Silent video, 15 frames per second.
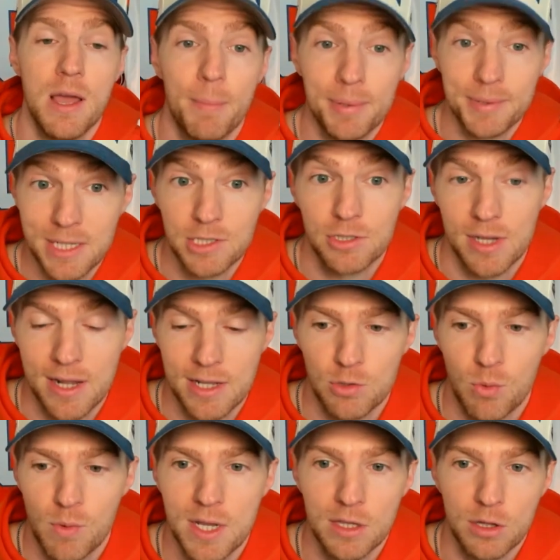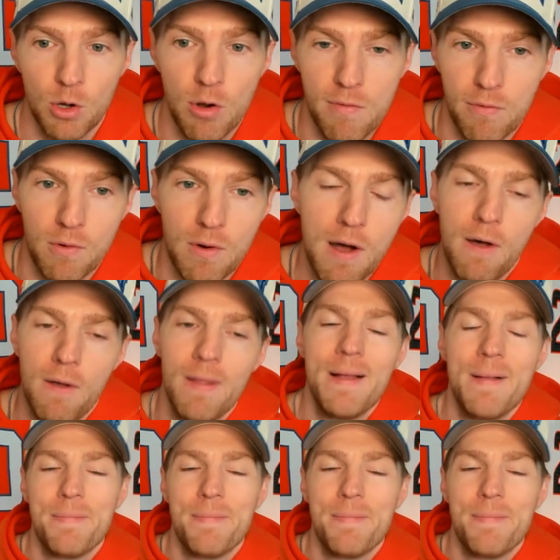potentially at 20th overall,